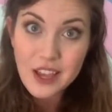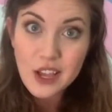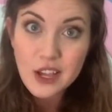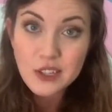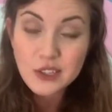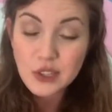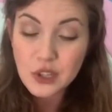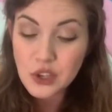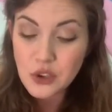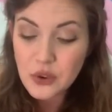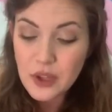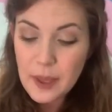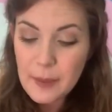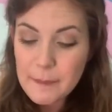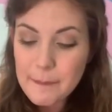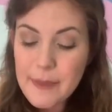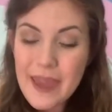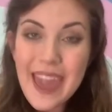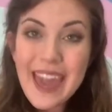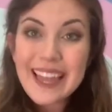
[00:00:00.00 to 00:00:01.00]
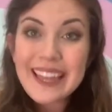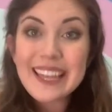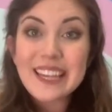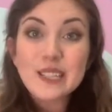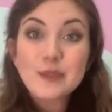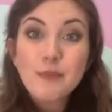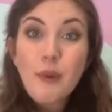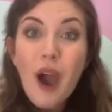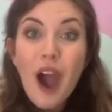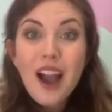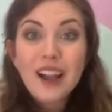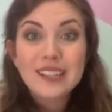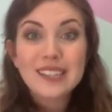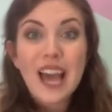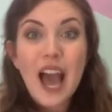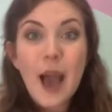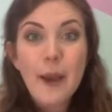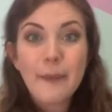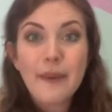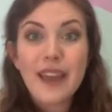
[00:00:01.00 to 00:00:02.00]
So you can pick this box
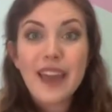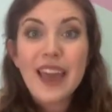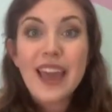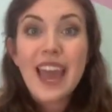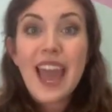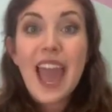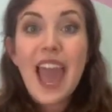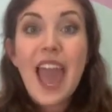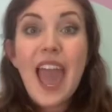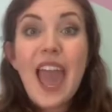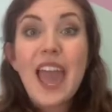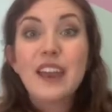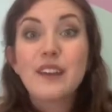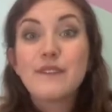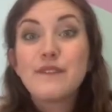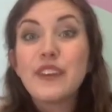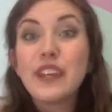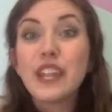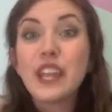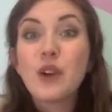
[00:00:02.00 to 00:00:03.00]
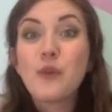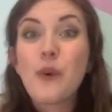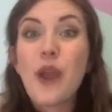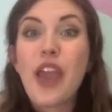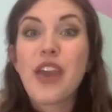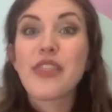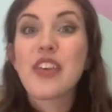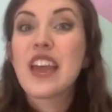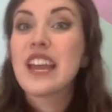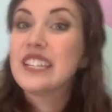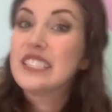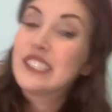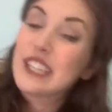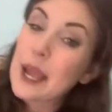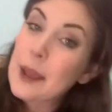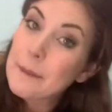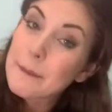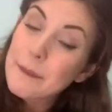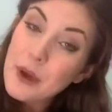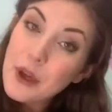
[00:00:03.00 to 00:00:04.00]
up and fill it with
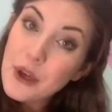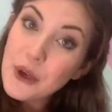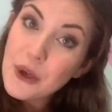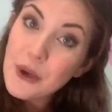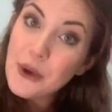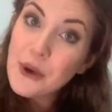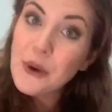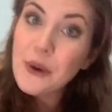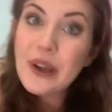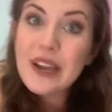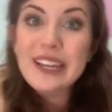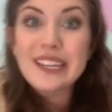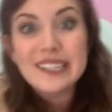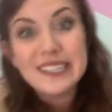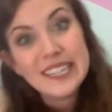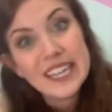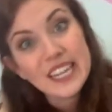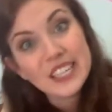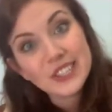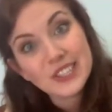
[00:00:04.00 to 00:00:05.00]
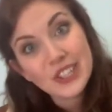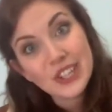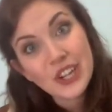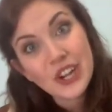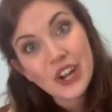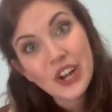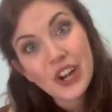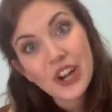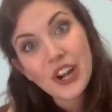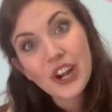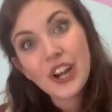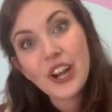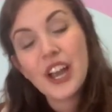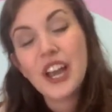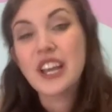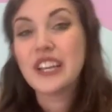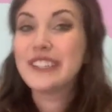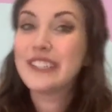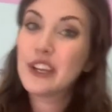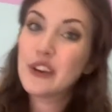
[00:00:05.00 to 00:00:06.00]
shampoo, conditioner,
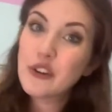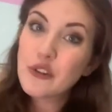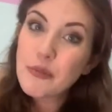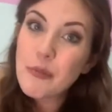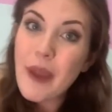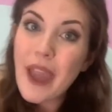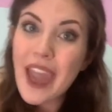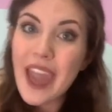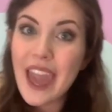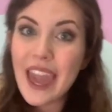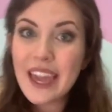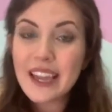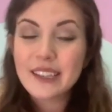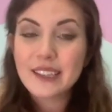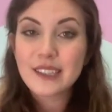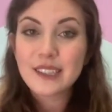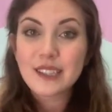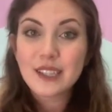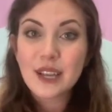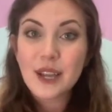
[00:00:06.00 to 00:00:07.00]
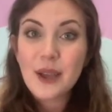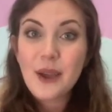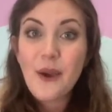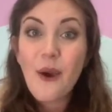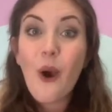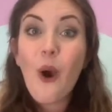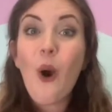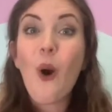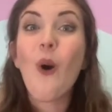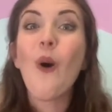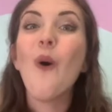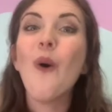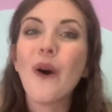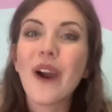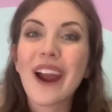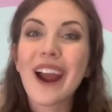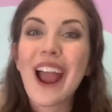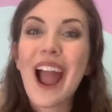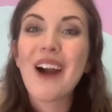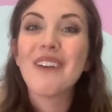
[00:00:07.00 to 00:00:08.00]
toothpaste,
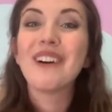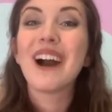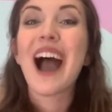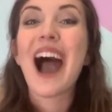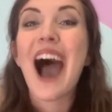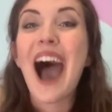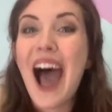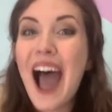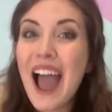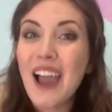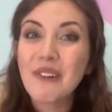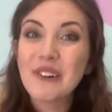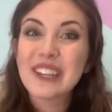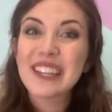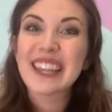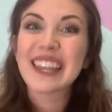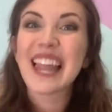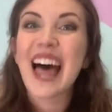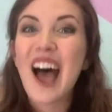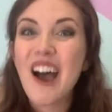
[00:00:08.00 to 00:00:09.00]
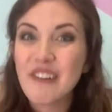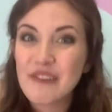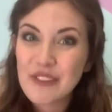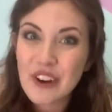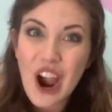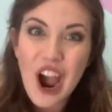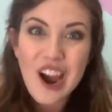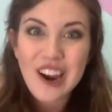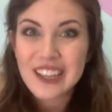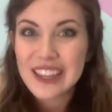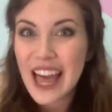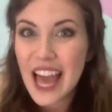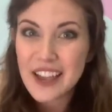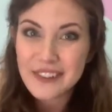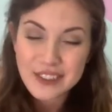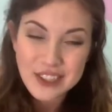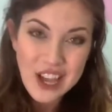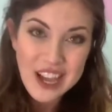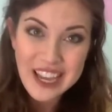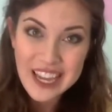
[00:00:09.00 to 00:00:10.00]
or what I would love for our
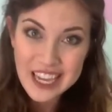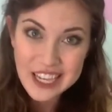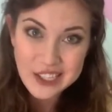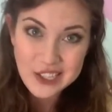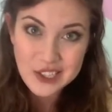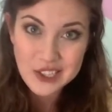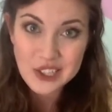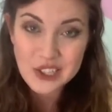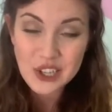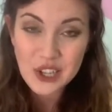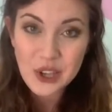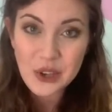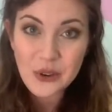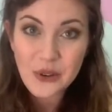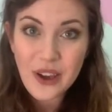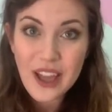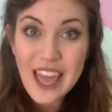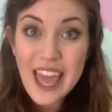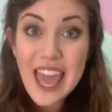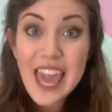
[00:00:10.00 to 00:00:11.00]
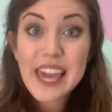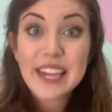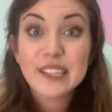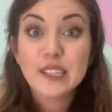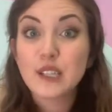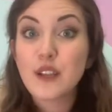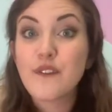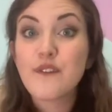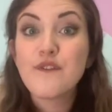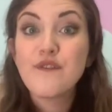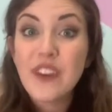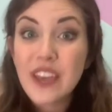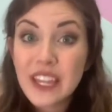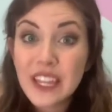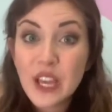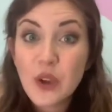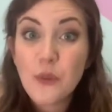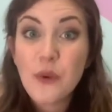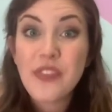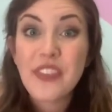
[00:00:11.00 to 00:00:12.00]
Lifesong Kids to do is to fill
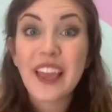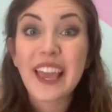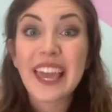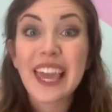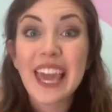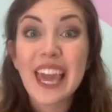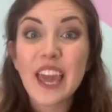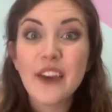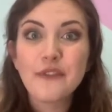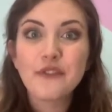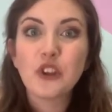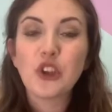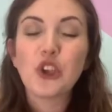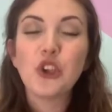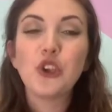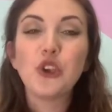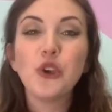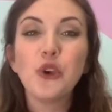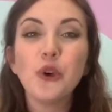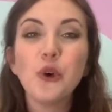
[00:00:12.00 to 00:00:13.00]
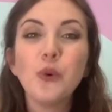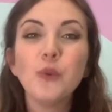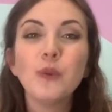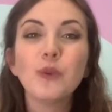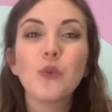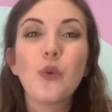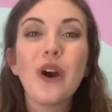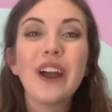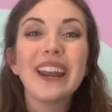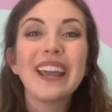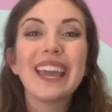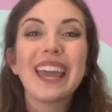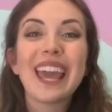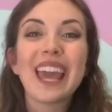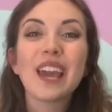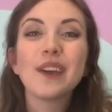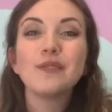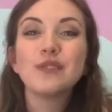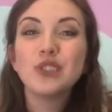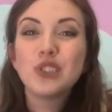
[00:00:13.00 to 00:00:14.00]
it with a gift you would want to
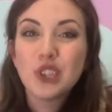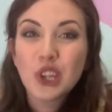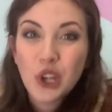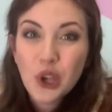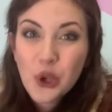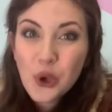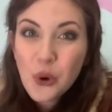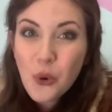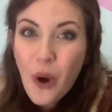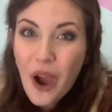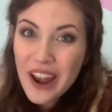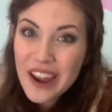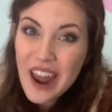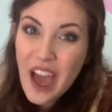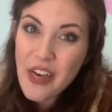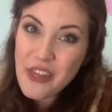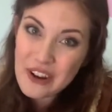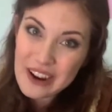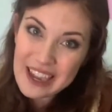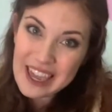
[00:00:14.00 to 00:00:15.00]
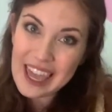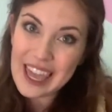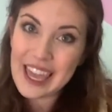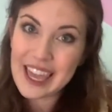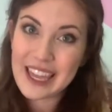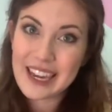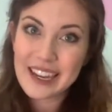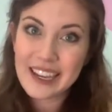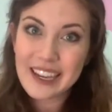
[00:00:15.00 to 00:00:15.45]
give to another kid.